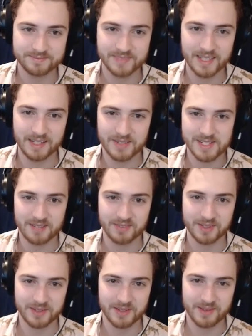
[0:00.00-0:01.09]
Yeah, we should definitely
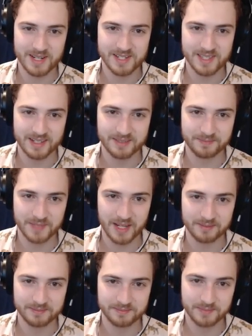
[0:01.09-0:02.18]
hold the Thresh there. Okay,
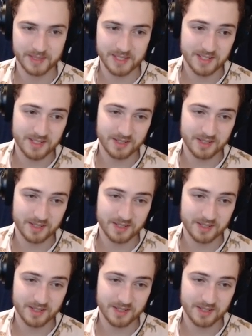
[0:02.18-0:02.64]
but this is still